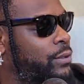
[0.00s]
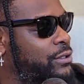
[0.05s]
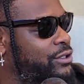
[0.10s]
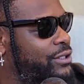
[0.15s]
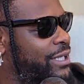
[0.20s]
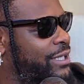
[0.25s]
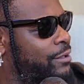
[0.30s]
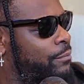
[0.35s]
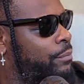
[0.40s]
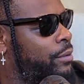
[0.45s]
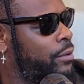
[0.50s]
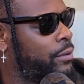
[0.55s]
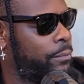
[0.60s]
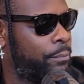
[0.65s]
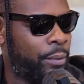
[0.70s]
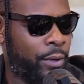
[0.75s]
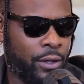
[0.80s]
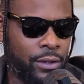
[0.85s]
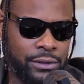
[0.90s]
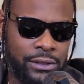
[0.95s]
Would you get a
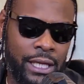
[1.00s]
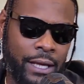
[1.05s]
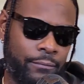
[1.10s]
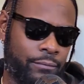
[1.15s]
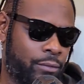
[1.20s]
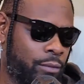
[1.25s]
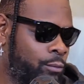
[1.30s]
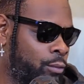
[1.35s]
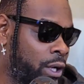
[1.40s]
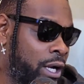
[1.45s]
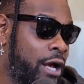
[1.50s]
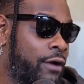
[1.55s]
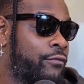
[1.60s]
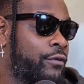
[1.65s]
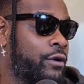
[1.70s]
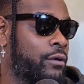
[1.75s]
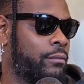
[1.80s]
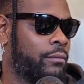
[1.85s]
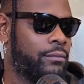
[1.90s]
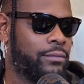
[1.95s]

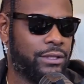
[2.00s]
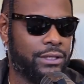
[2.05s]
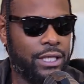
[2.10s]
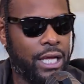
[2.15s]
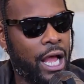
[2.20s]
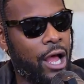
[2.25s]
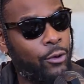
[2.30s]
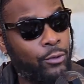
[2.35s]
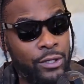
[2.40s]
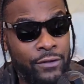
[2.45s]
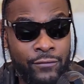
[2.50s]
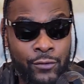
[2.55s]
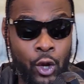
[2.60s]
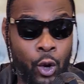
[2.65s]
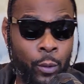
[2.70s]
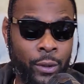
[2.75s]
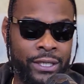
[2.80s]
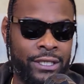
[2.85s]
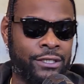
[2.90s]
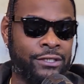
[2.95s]
whatever? I don't even
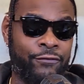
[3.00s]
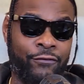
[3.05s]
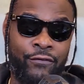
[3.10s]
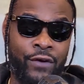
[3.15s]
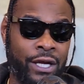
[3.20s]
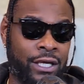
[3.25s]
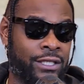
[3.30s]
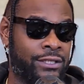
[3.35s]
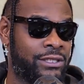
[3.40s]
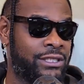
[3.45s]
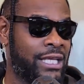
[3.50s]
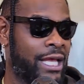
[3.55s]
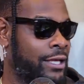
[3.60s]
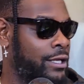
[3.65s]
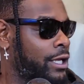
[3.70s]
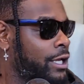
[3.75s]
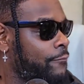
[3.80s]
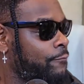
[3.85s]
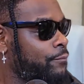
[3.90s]
know what to fucking say.